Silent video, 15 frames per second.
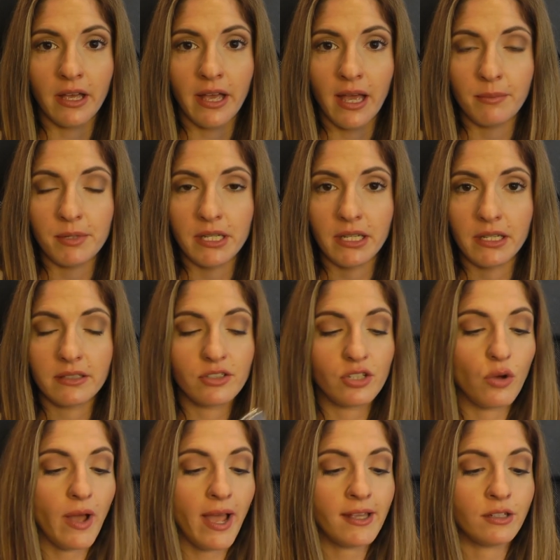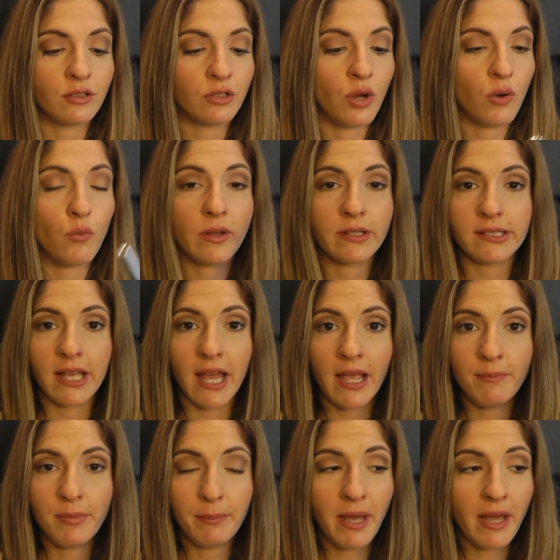happening so I don't know what's the
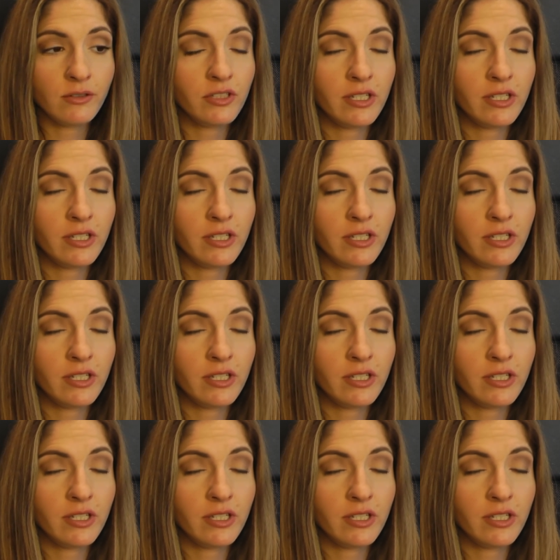hype about